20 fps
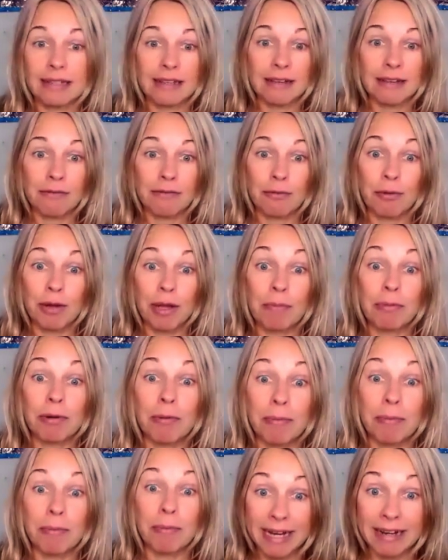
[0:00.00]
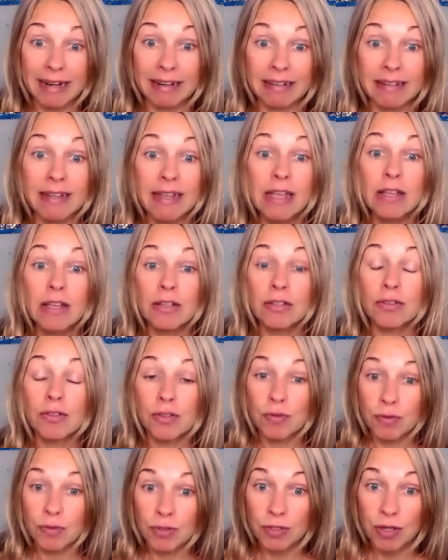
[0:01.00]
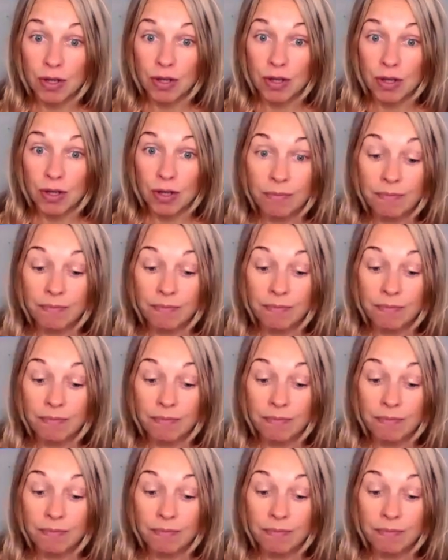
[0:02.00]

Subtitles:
if we are prepared to do so.